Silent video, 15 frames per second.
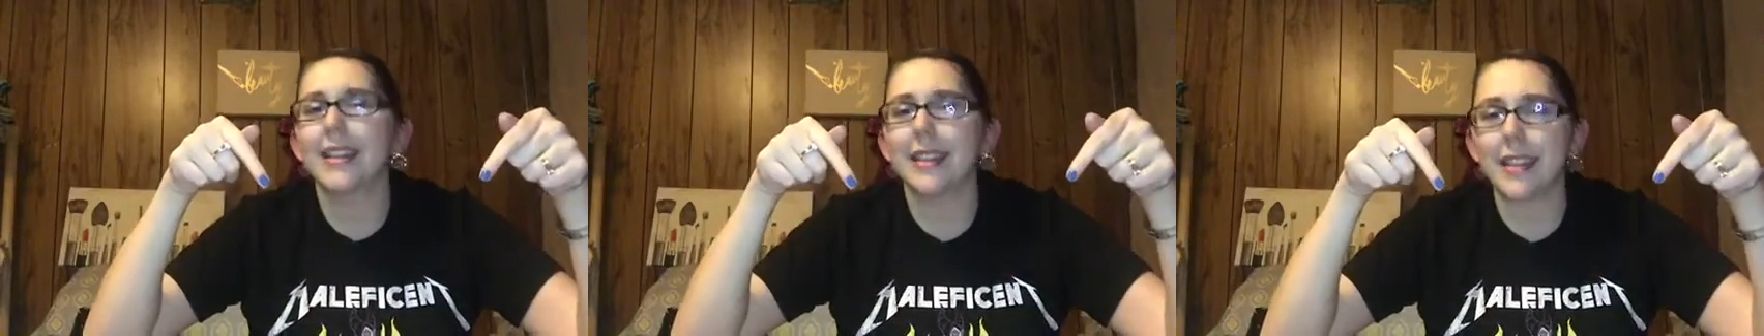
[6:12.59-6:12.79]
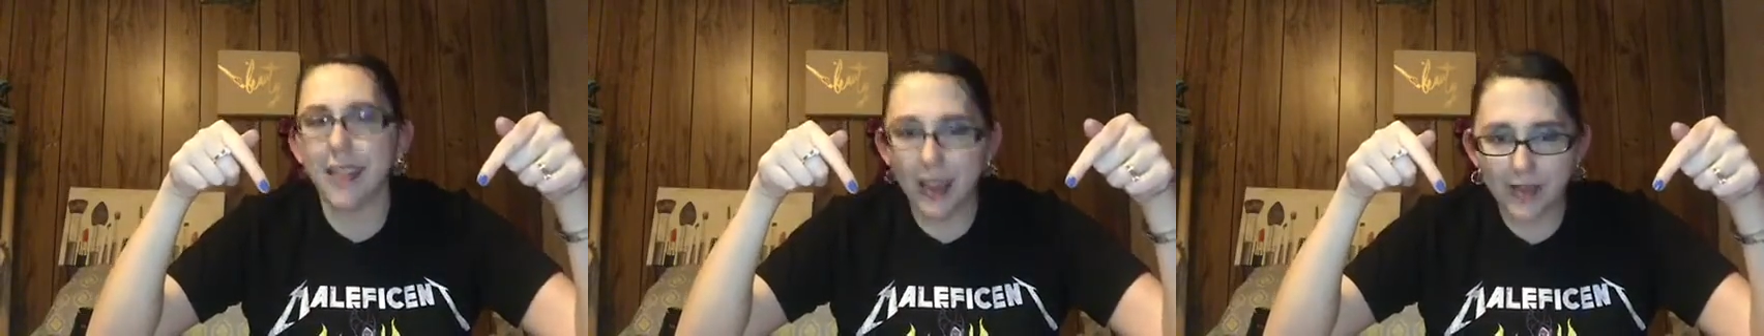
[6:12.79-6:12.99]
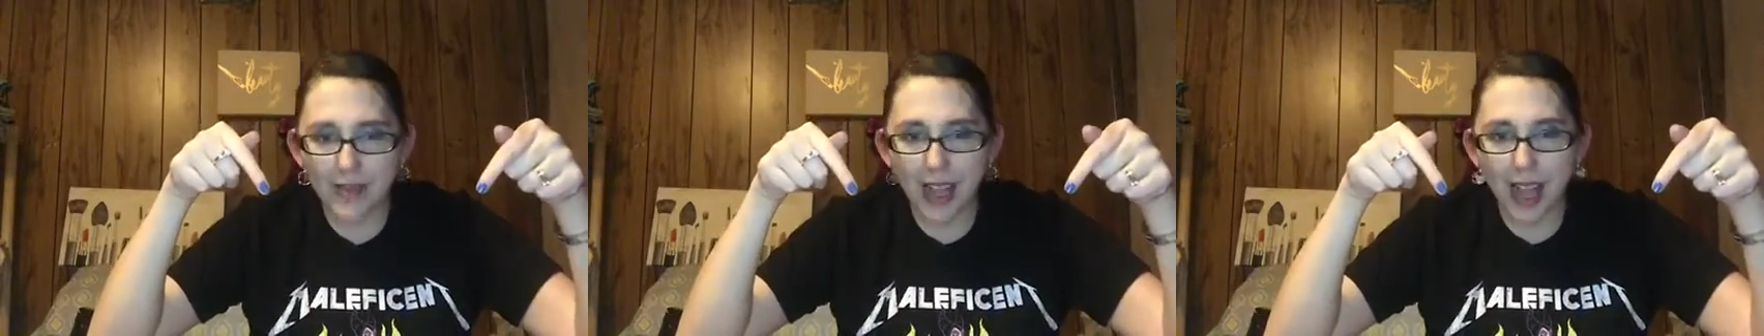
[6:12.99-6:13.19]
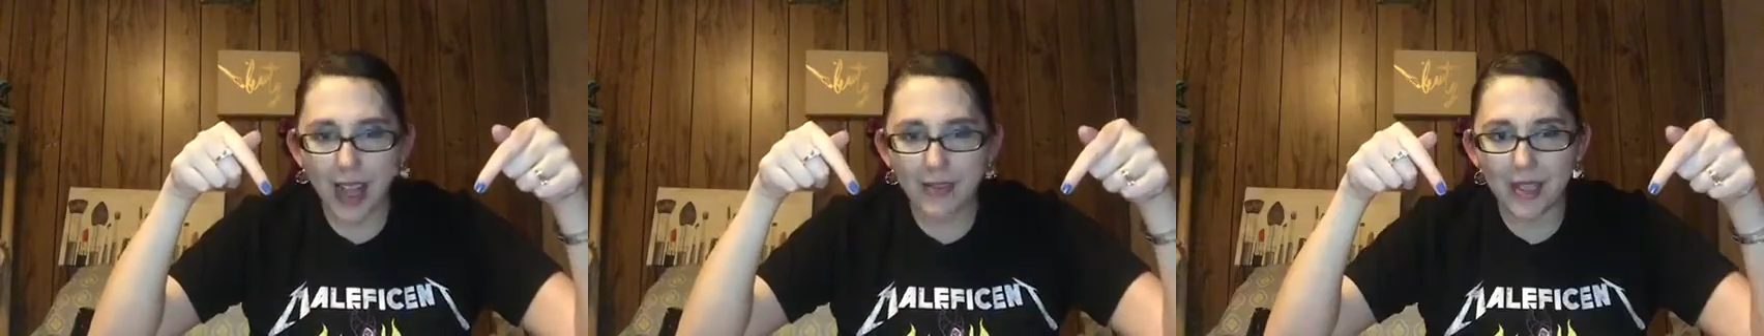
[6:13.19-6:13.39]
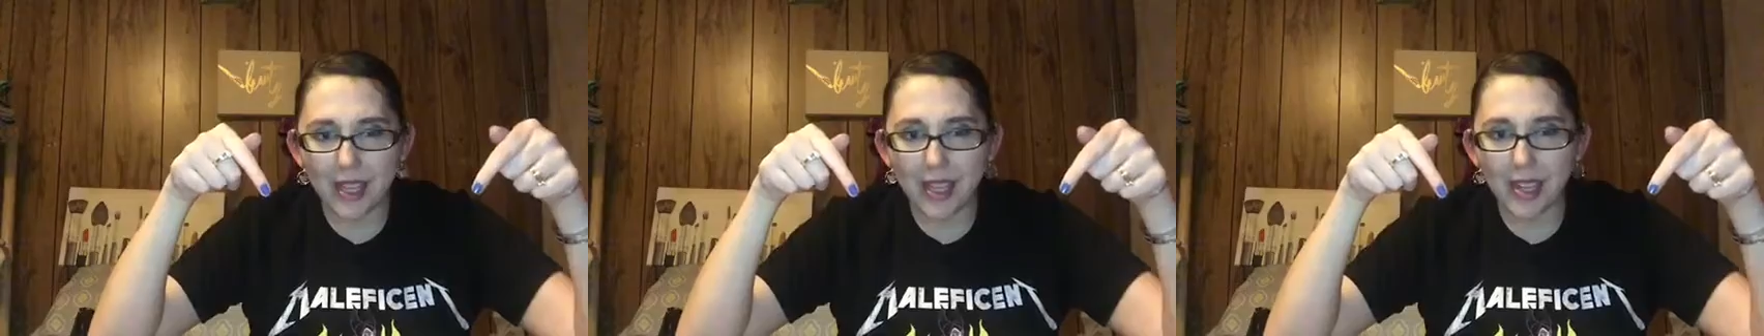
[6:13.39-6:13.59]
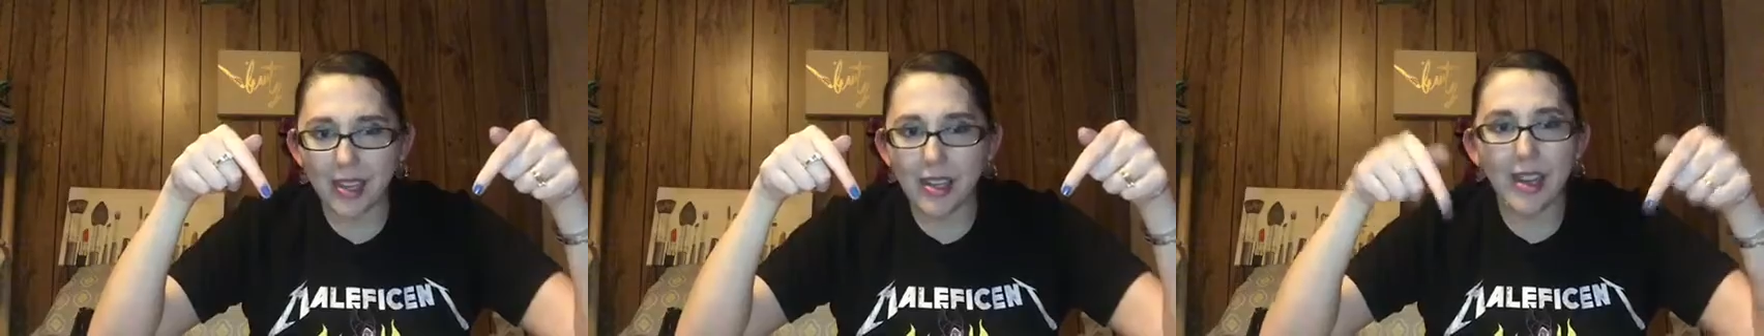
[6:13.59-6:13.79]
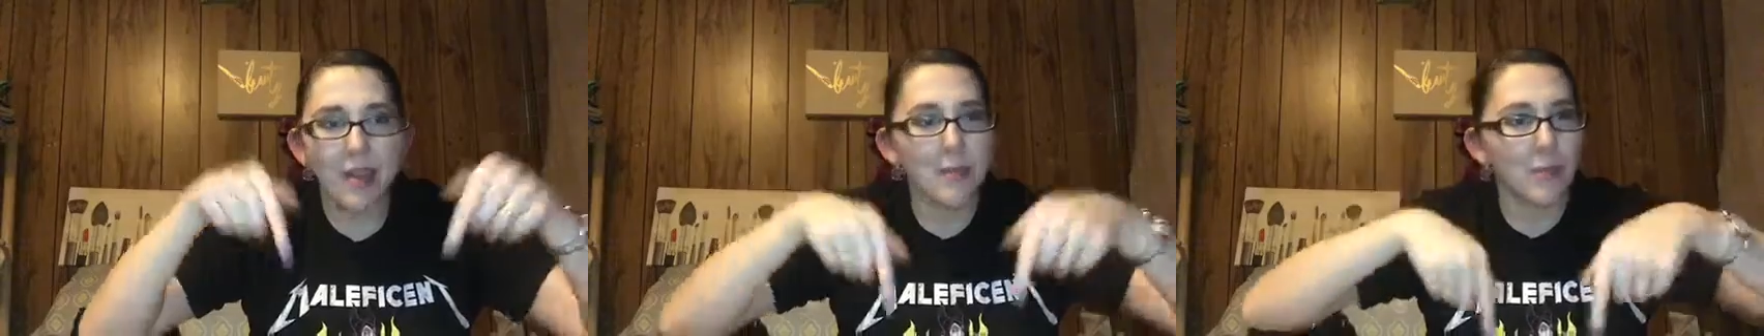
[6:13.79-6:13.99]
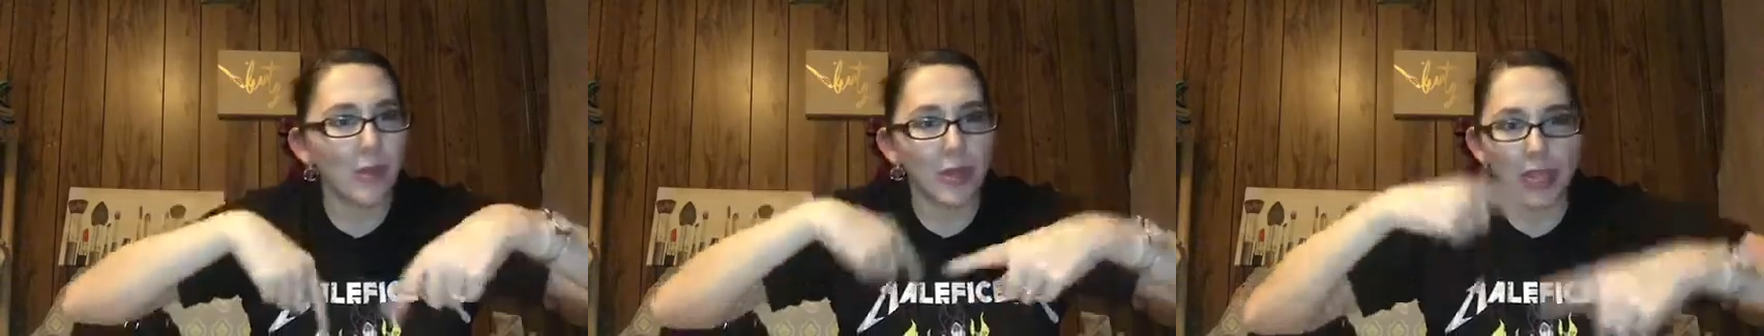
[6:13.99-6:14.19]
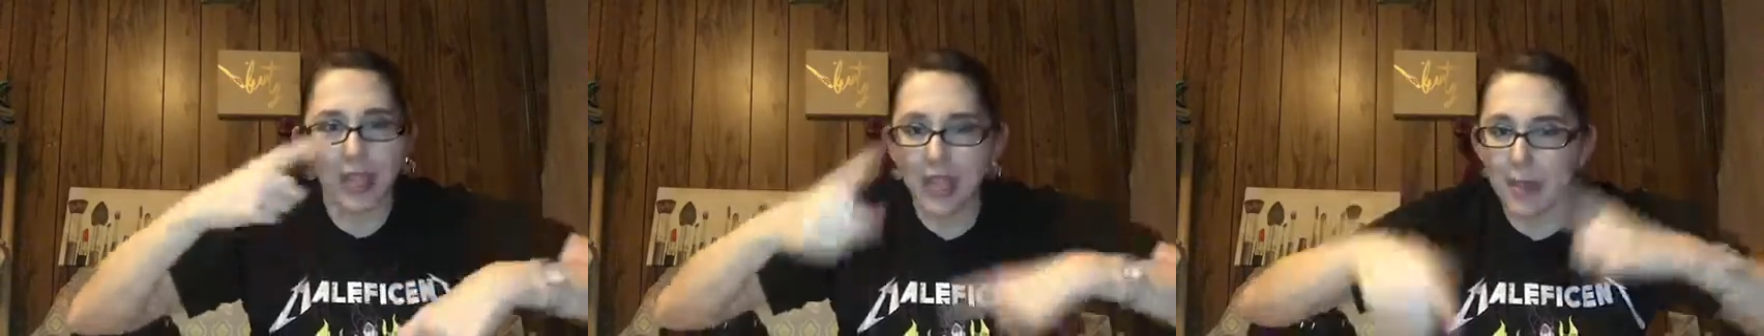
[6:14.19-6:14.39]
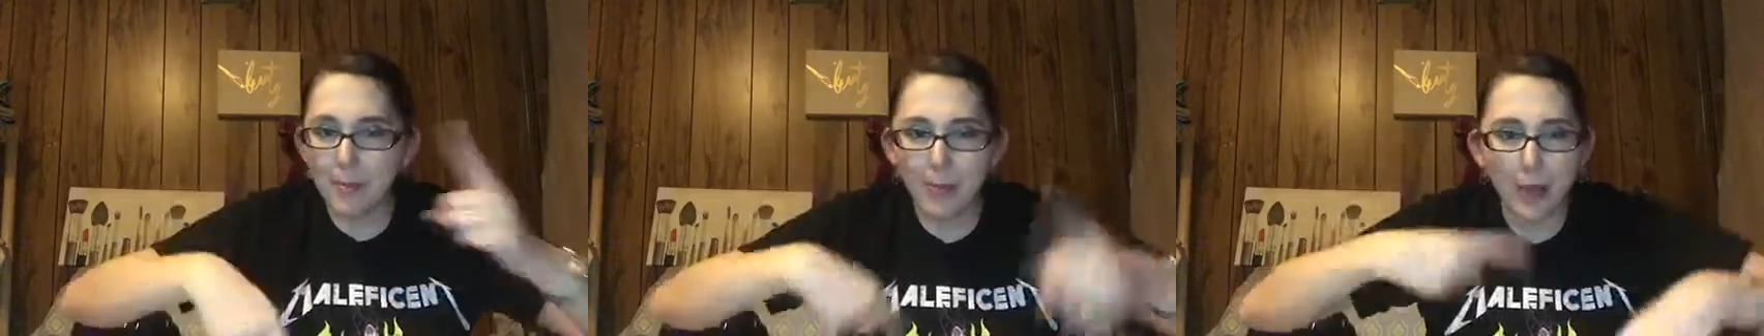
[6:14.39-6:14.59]
Love to have you here. I'm going to
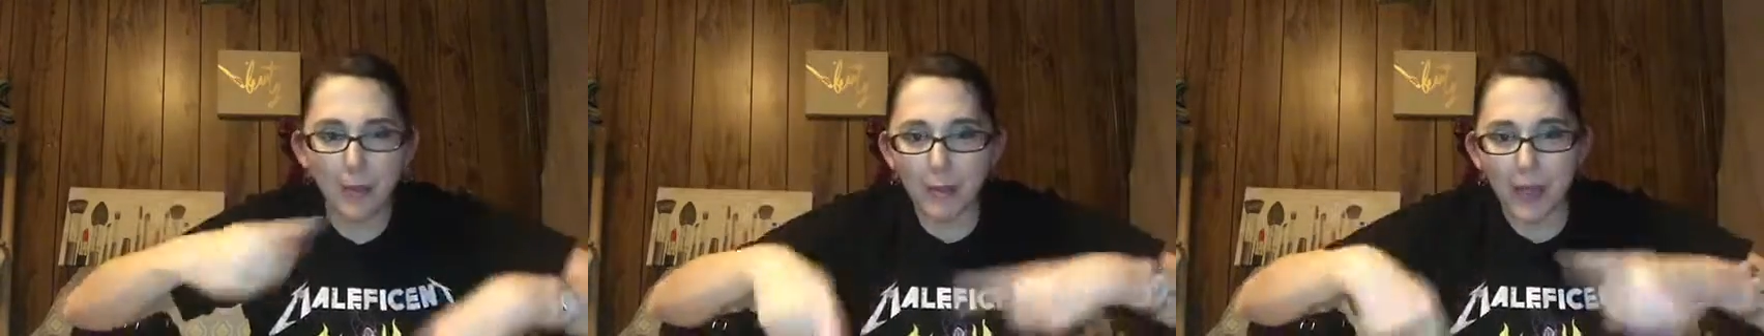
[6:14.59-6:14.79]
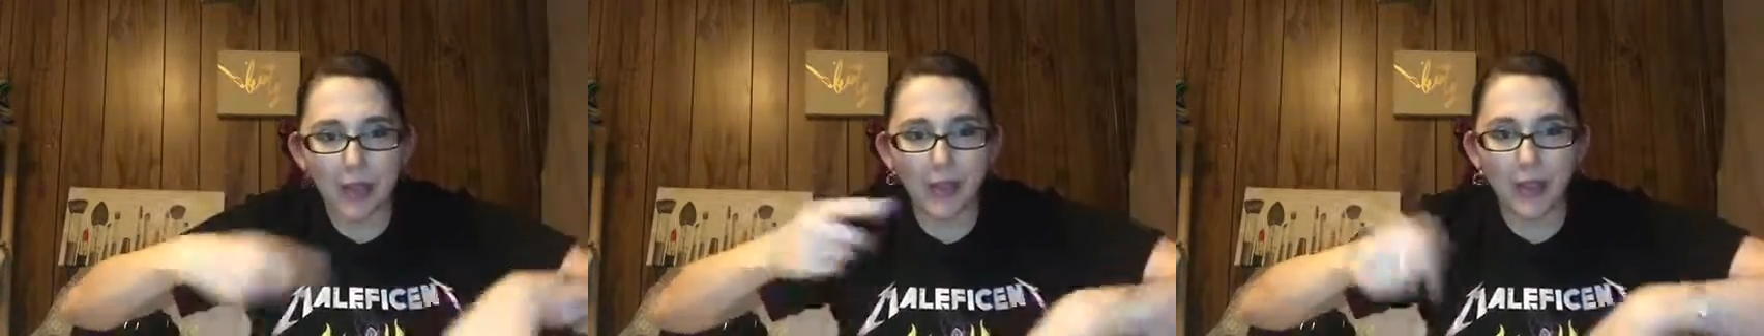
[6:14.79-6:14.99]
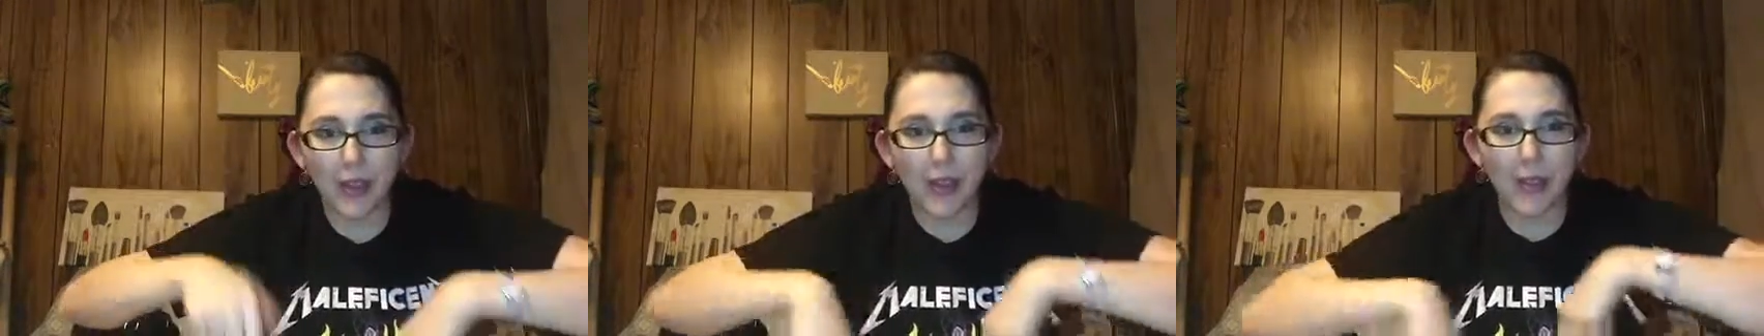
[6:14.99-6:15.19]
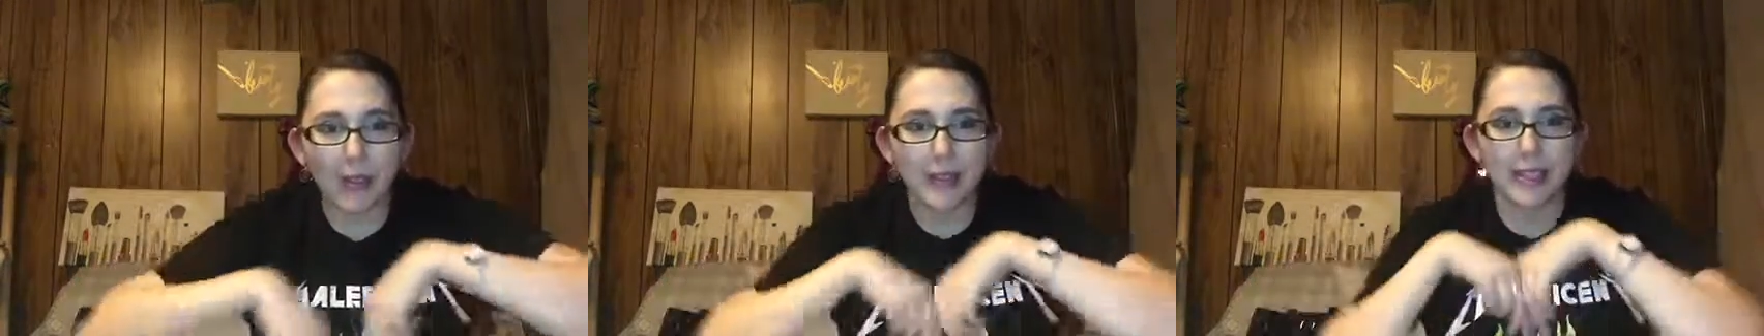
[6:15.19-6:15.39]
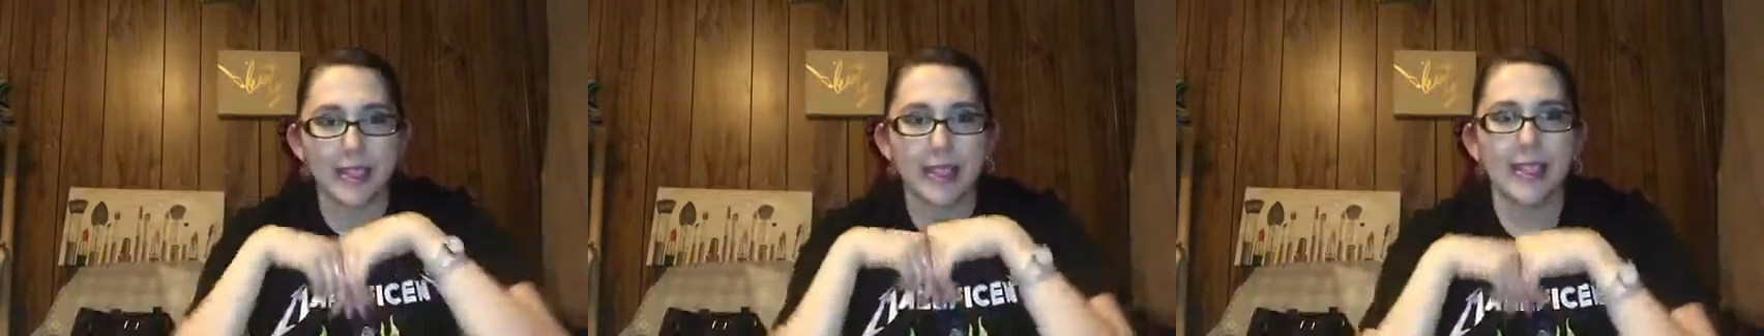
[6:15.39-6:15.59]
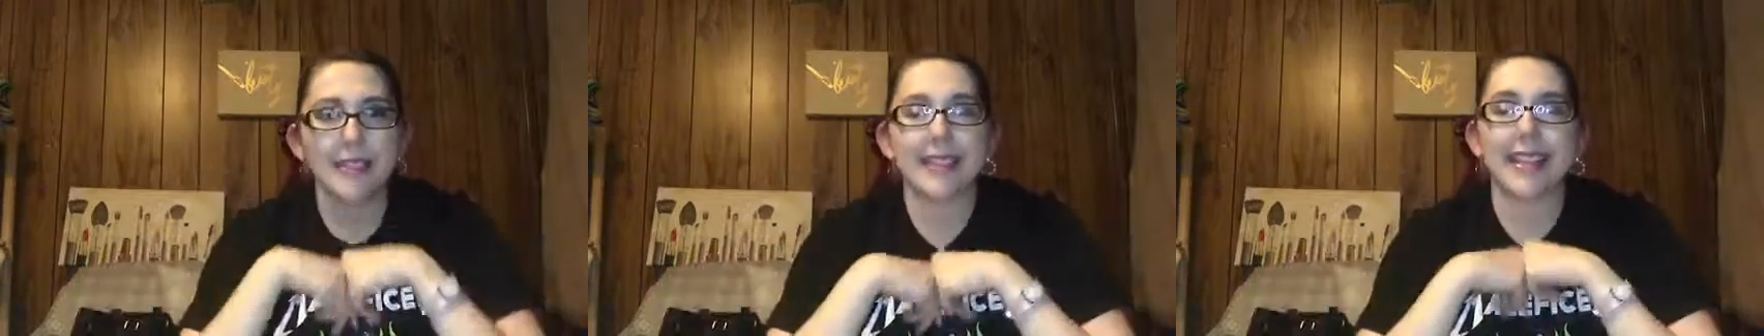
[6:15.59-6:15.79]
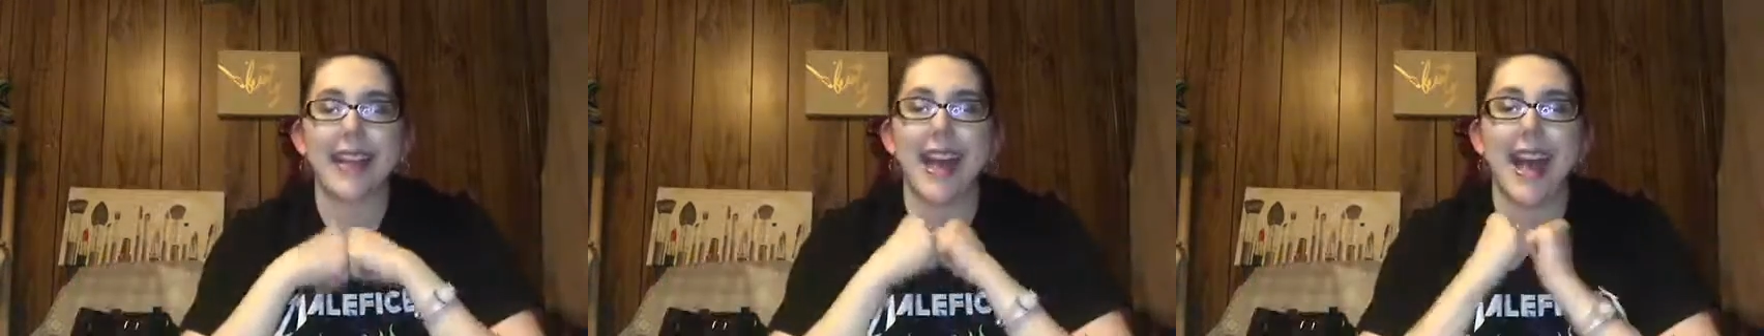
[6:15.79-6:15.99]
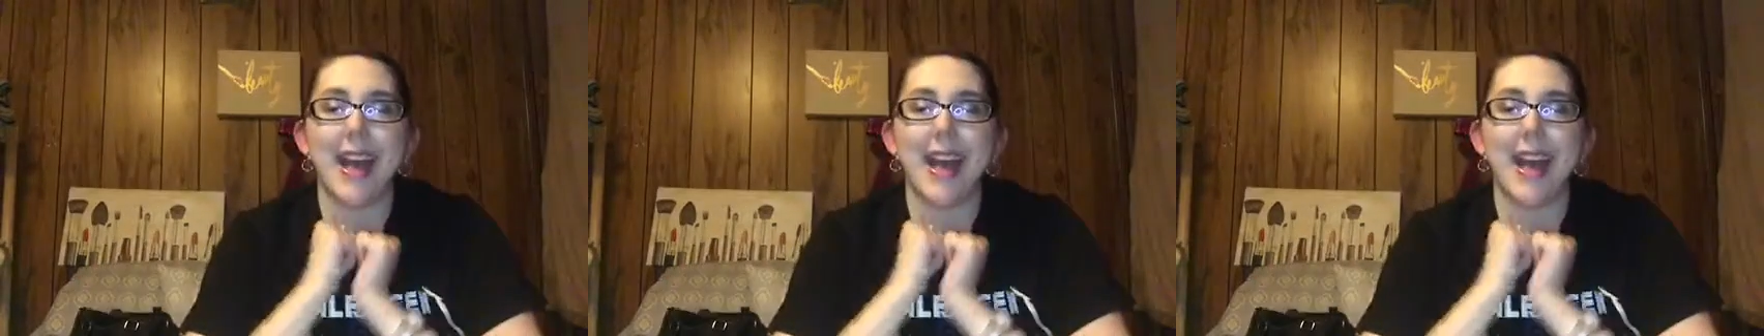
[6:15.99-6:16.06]
keep pumping out the content.